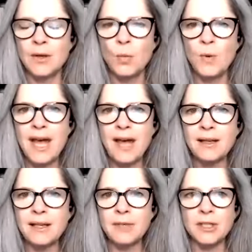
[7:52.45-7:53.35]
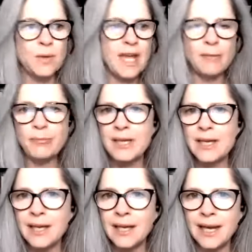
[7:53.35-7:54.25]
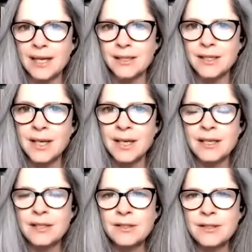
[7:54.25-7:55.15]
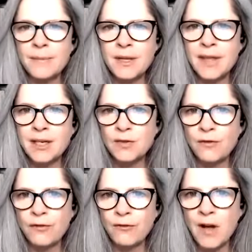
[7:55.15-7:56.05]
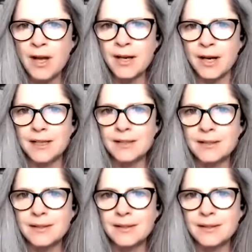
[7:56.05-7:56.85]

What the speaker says: without limits, without beginning and end, into something that is finite.